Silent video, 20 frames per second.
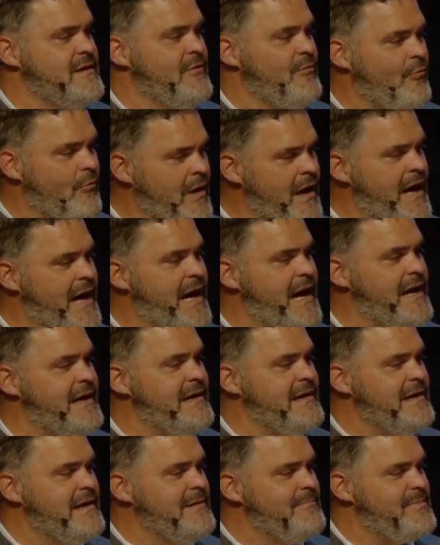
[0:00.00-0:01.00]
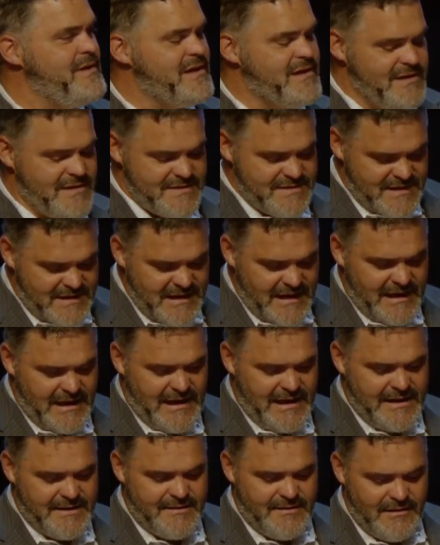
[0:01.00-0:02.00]
Why? Because
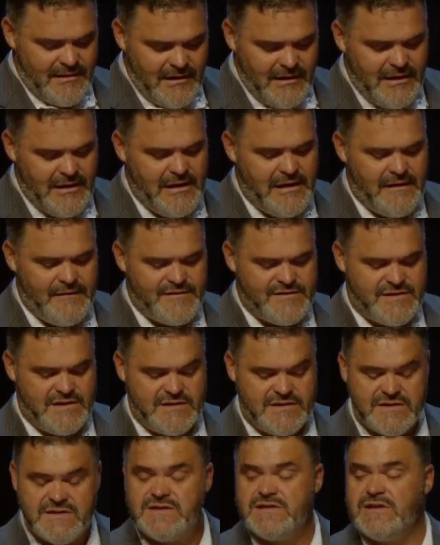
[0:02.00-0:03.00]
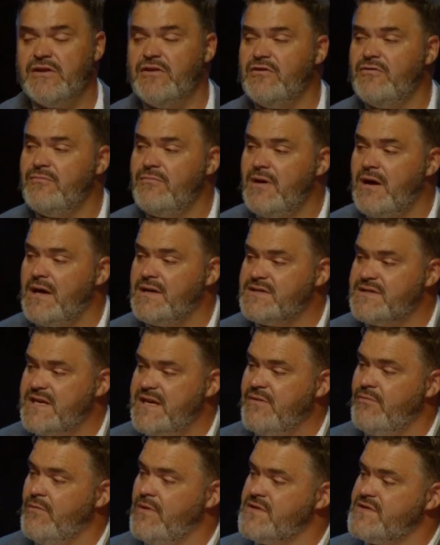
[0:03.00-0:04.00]
God loves us so much,
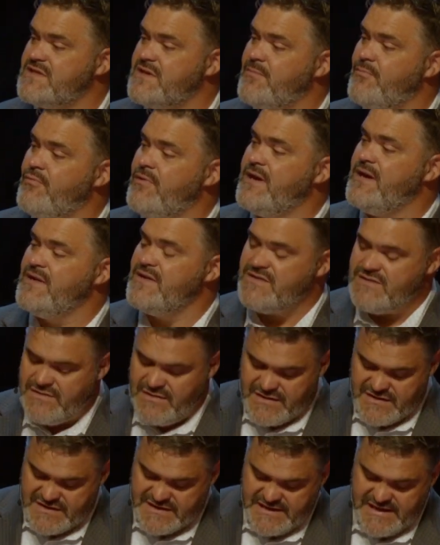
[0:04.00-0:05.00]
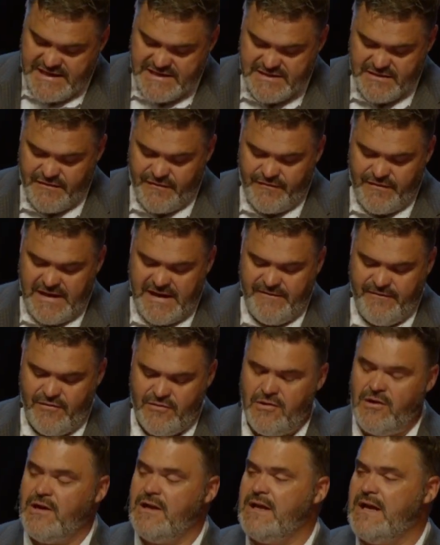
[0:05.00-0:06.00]
he wants to bring us to a season of favor in
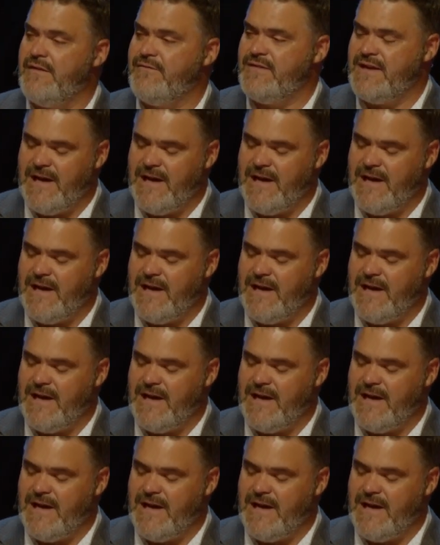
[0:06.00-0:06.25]
our life.